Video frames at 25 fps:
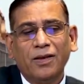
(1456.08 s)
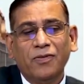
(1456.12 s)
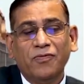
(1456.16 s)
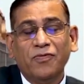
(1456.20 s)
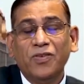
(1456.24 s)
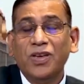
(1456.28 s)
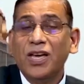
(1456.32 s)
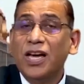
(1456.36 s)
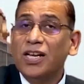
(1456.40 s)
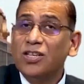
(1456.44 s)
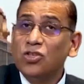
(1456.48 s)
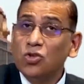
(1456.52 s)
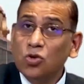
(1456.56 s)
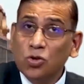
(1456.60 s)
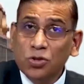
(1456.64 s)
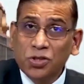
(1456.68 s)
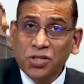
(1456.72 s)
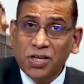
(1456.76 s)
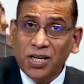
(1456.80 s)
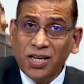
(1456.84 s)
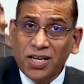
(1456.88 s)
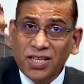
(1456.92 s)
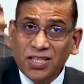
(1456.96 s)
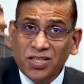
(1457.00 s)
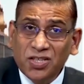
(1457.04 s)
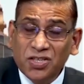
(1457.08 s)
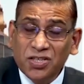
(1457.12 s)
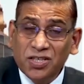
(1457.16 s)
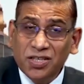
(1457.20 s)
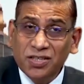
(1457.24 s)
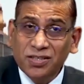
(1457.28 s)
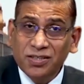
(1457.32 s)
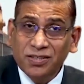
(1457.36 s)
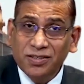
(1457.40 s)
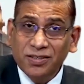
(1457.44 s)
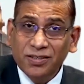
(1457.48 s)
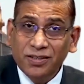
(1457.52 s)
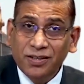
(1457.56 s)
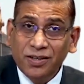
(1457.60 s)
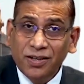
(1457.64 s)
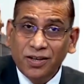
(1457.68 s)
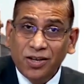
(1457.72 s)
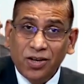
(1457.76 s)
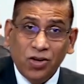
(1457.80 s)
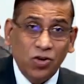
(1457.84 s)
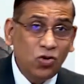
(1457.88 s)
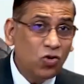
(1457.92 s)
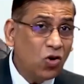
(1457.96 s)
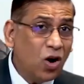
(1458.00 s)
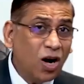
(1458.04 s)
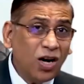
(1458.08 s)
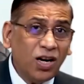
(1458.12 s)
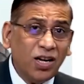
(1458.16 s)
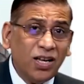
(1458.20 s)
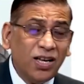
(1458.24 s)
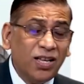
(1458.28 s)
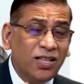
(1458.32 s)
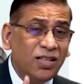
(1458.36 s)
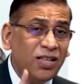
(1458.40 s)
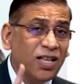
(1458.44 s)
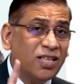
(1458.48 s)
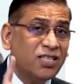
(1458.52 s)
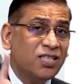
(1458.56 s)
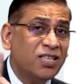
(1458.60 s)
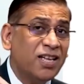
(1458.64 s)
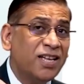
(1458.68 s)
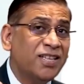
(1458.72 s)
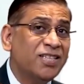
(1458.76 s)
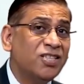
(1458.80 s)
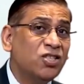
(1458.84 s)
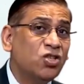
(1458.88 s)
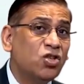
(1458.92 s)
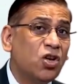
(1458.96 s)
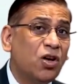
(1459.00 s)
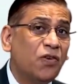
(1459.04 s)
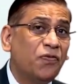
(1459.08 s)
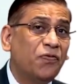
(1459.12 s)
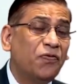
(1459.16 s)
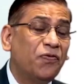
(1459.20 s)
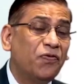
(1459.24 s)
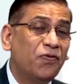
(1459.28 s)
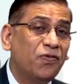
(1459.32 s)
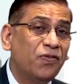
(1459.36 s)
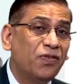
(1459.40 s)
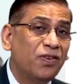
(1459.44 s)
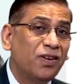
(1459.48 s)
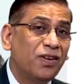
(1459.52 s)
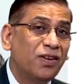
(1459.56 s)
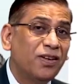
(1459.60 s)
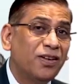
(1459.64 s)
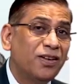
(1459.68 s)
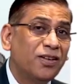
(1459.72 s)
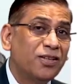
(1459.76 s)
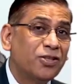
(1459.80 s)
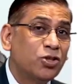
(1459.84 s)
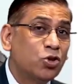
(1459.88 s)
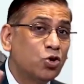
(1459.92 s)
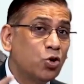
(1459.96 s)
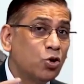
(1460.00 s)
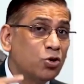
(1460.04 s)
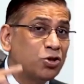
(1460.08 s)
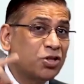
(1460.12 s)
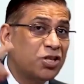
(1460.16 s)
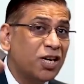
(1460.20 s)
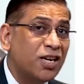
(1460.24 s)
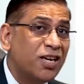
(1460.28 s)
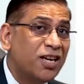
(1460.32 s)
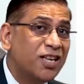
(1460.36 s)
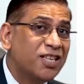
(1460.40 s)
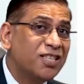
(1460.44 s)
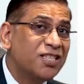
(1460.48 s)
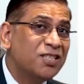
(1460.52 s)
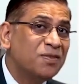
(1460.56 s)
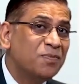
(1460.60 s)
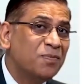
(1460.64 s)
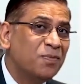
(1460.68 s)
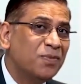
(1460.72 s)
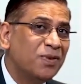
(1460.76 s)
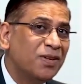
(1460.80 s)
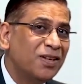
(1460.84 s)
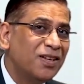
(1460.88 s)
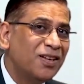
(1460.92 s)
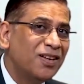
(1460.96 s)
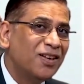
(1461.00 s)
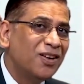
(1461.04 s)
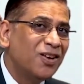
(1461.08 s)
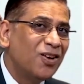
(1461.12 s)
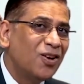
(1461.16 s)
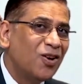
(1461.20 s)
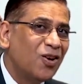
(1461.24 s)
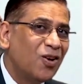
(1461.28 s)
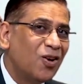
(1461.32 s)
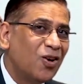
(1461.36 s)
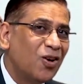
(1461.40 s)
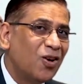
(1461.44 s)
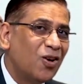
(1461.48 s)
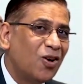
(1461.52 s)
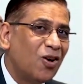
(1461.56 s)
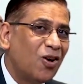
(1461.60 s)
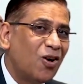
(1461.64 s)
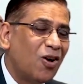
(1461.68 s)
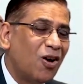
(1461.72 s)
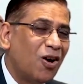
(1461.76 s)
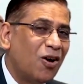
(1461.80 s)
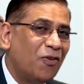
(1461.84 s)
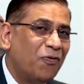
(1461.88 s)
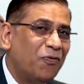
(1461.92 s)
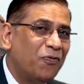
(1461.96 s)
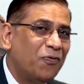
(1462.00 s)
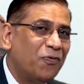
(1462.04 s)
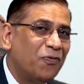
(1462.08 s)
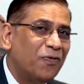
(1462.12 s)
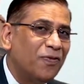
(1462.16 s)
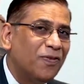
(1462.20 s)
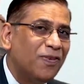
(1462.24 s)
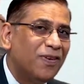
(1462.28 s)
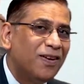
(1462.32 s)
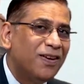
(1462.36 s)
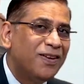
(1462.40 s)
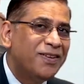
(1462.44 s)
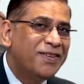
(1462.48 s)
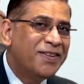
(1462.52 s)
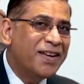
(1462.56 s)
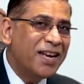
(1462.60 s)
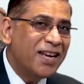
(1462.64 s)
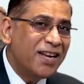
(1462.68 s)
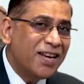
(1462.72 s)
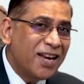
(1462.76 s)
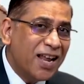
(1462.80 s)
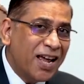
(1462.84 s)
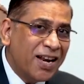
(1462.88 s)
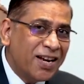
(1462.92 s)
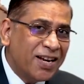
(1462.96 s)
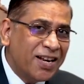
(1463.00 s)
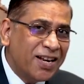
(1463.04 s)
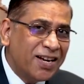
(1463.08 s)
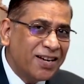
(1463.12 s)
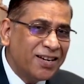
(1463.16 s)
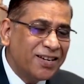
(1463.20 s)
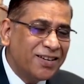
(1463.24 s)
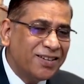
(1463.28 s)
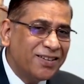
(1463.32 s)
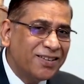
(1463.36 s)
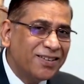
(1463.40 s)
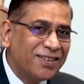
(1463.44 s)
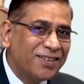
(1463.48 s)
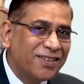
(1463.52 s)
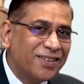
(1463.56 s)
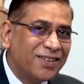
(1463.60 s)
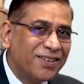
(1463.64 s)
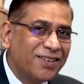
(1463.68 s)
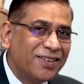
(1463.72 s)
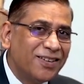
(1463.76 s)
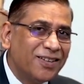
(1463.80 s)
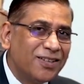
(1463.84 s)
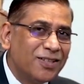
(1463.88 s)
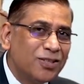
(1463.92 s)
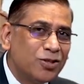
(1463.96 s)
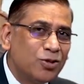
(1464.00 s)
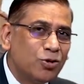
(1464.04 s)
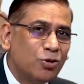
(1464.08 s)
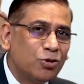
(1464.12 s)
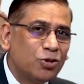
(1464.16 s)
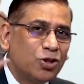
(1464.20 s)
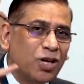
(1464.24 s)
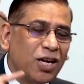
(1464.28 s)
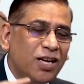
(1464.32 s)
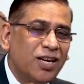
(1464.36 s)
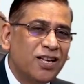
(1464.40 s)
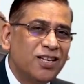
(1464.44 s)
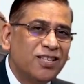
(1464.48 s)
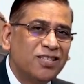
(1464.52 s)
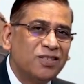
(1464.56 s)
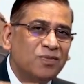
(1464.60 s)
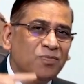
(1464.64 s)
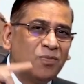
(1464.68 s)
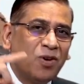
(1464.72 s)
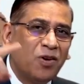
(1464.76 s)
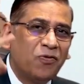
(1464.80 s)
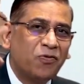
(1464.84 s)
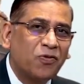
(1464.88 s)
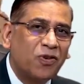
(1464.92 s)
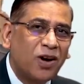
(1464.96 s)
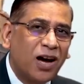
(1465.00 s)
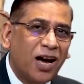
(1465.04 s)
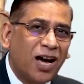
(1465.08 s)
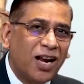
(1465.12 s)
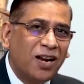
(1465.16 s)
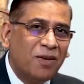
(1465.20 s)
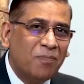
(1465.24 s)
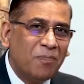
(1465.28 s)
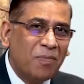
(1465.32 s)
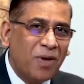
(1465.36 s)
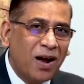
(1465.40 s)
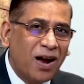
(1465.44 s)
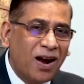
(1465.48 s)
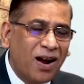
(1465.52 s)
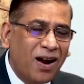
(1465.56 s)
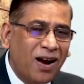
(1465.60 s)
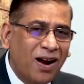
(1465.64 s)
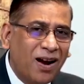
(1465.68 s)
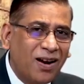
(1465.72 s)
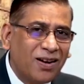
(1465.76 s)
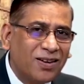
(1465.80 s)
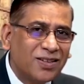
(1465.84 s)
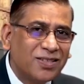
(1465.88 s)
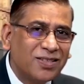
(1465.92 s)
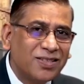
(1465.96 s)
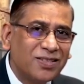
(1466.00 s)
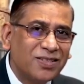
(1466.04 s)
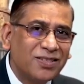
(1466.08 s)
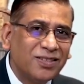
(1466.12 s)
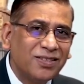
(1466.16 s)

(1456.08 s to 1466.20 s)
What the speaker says: We are socialist, not in the sense of socialism of Lenin, socialism of Karl Marx.